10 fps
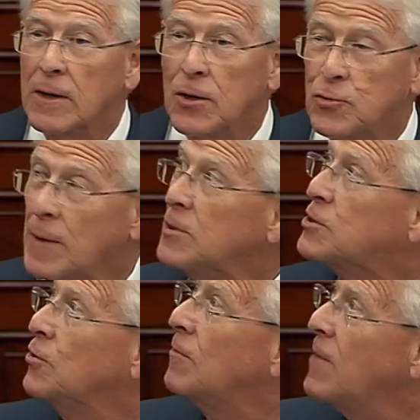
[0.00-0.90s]
contributes
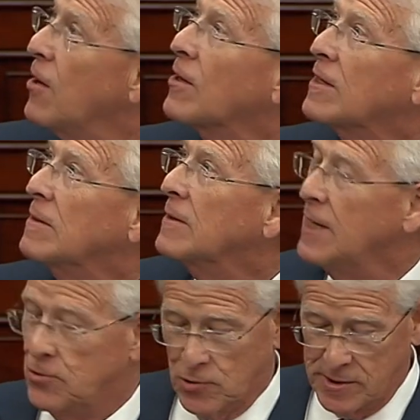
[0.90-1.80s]
to American
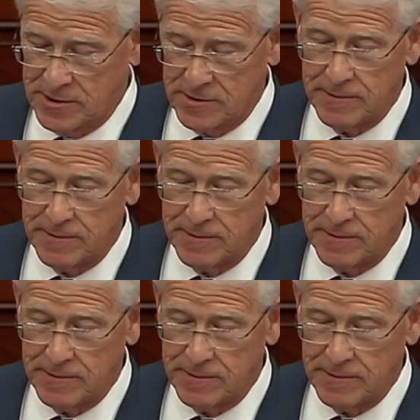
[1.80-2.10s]
interests.